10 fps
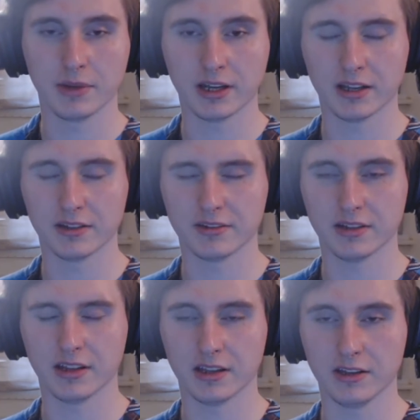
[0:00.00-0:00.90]
because
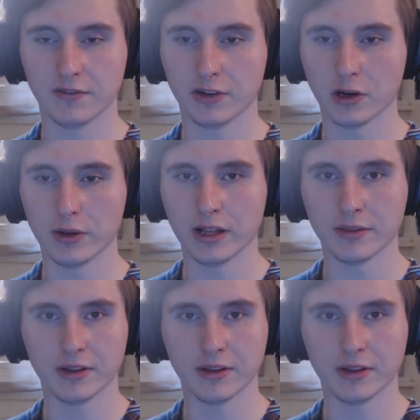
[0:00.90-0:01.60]
if you're going out